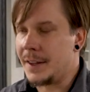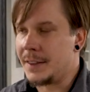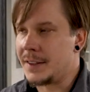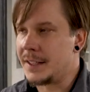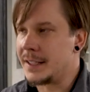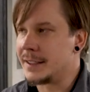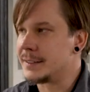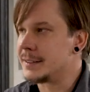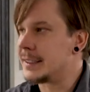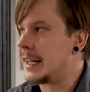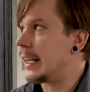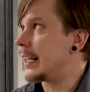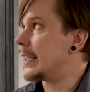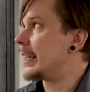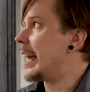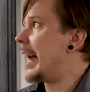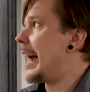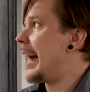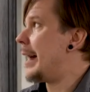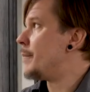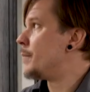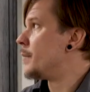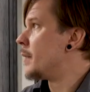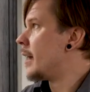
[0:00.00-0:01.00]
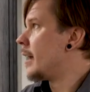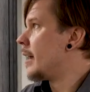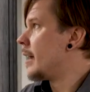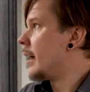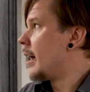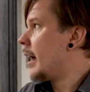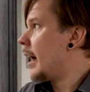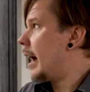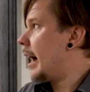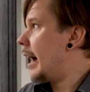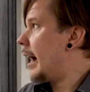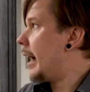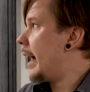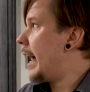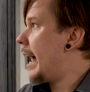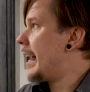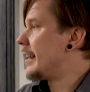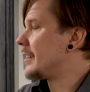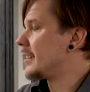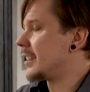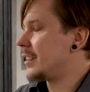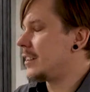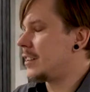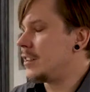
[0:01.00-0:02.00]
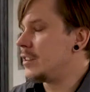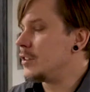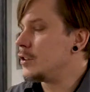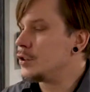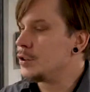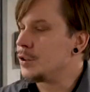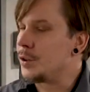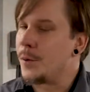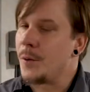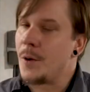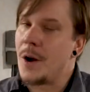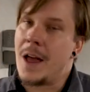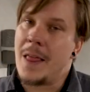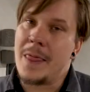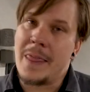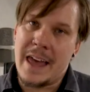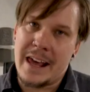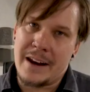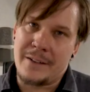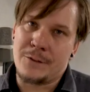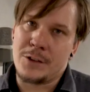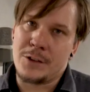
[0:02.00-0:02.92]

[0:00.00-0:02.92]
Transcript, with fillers: things like that. As it continues to run, that